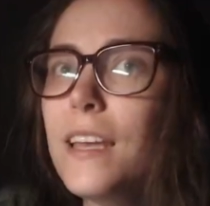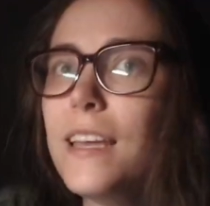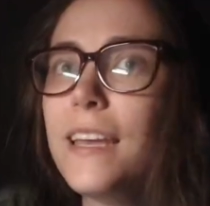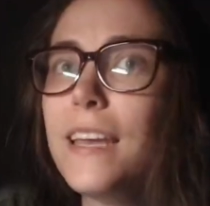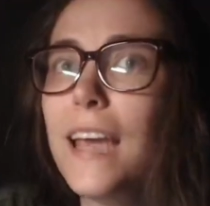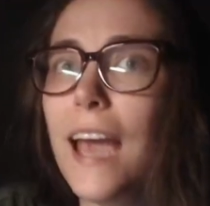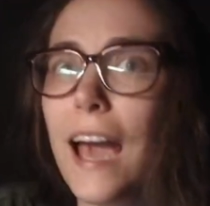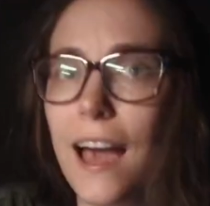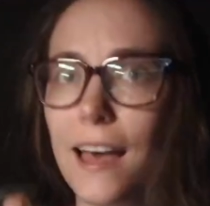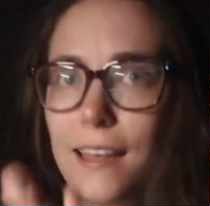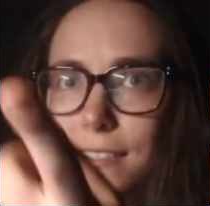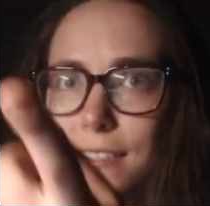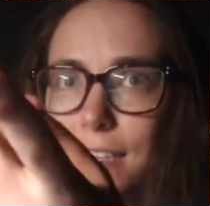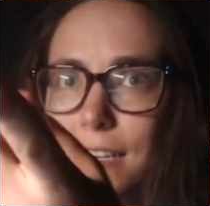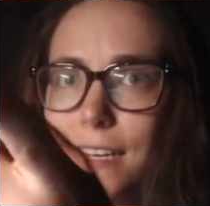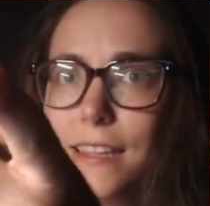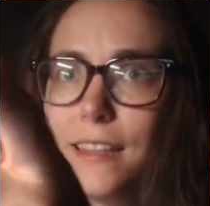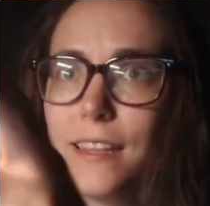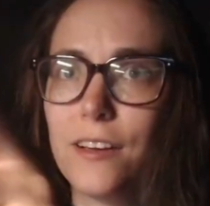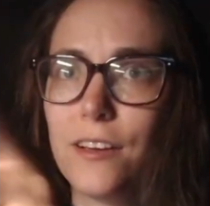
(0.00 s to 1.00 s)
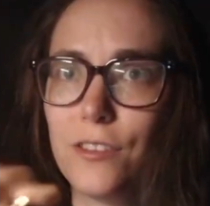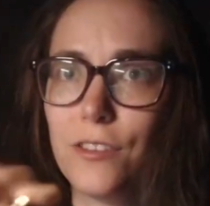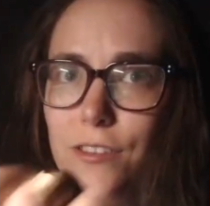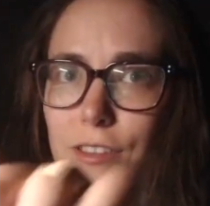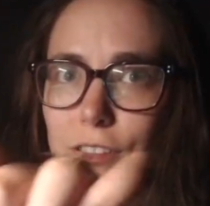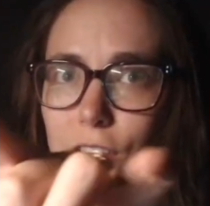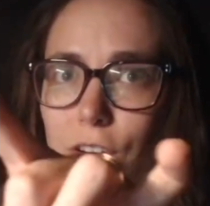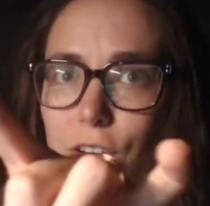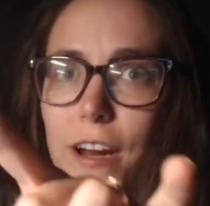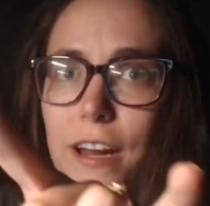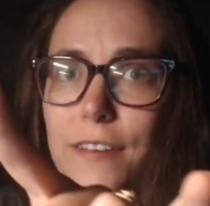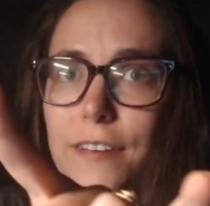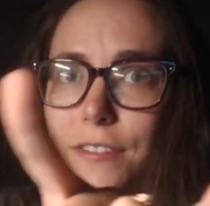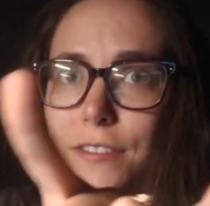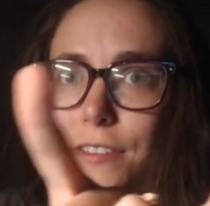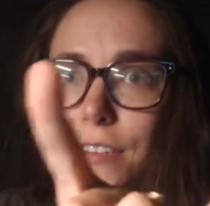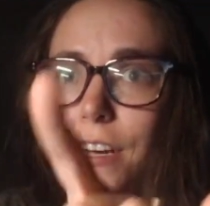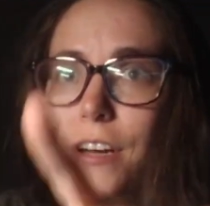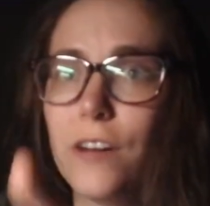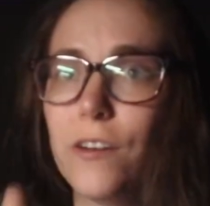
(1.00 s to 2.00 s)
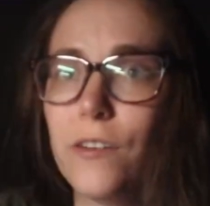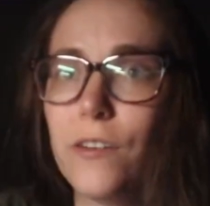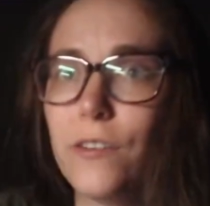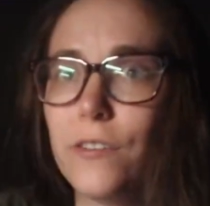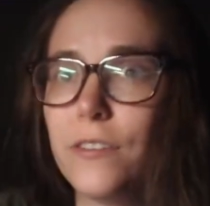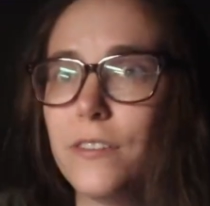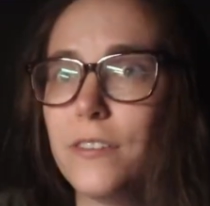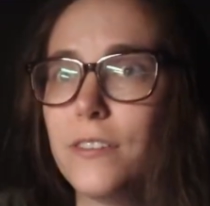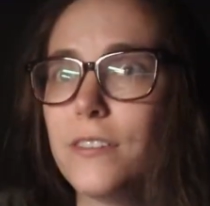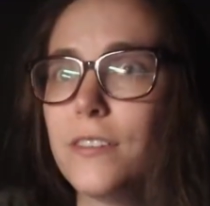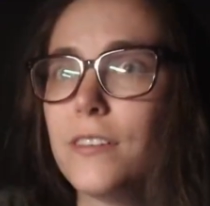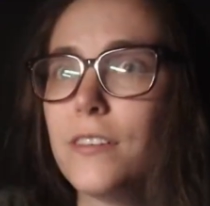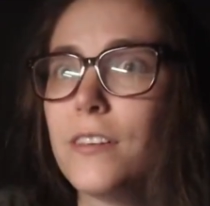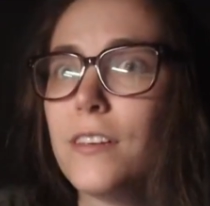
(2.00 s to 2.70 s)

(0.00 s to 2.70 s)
Yeah, see, there's the gravestones.